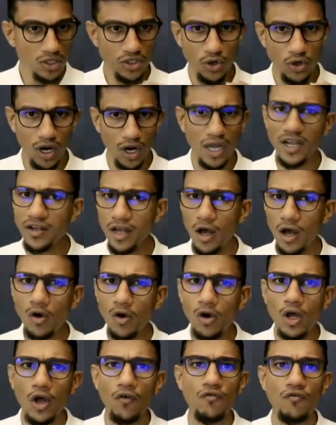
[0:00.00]
So right
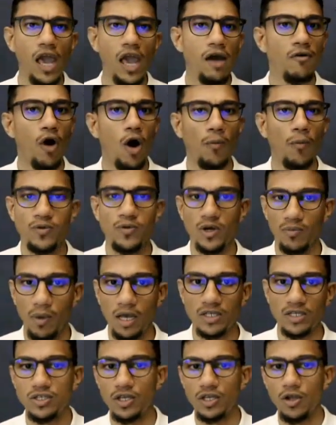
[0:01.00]
now we have
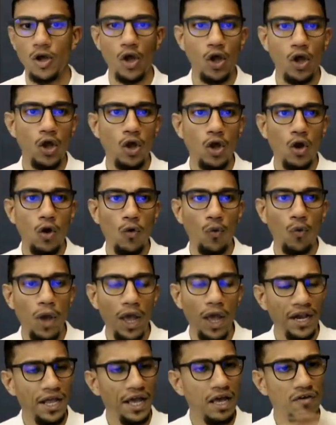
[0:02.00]
optimized it.
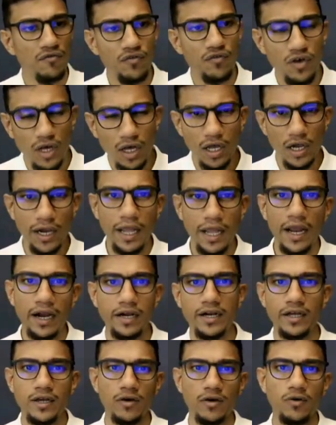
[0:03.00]
Whenever
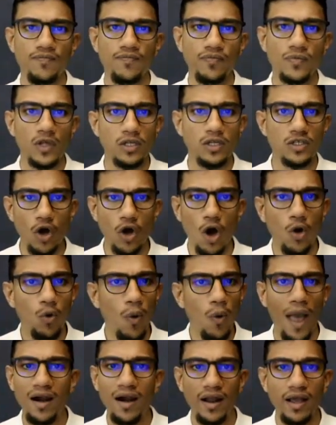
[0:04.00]
negative
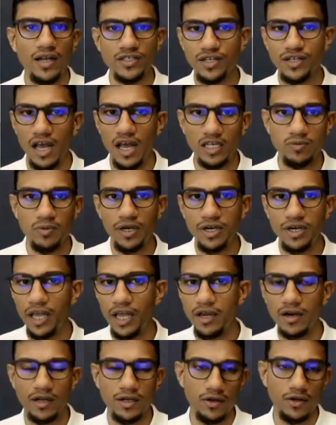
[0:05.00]
stock validation has been
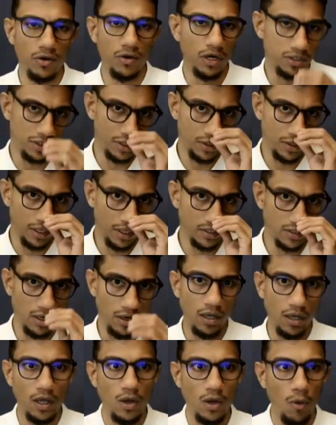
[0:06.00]
taken into
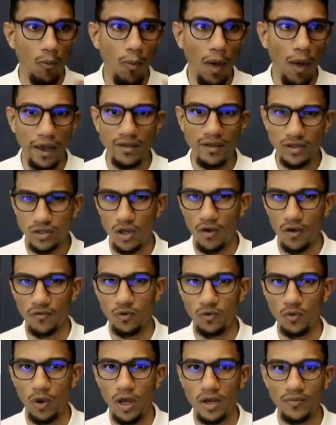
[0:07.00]
consideration by the
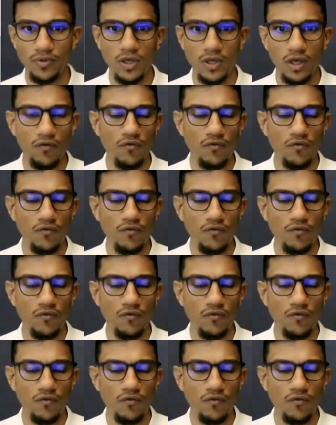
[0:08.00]
software,